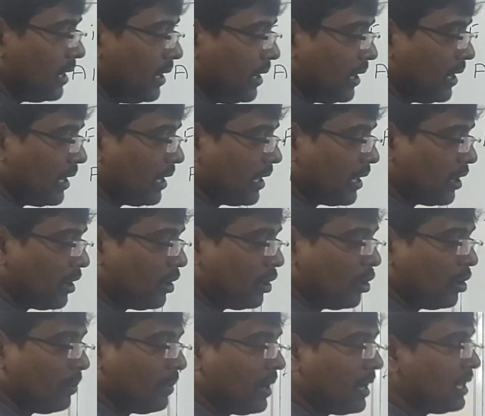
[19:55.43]
Integral
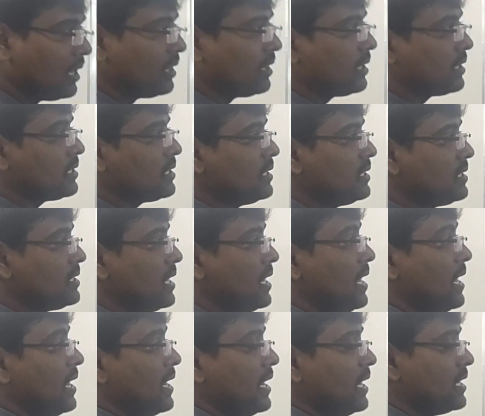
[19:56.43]
domain in the sense
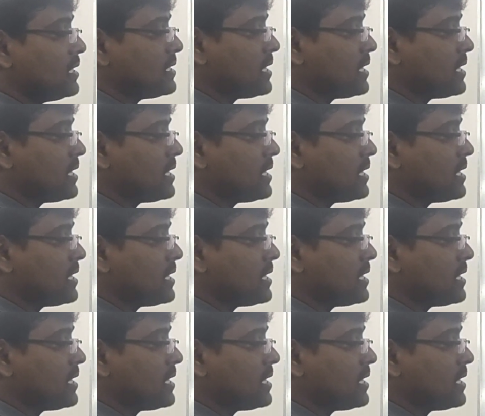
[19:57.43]
It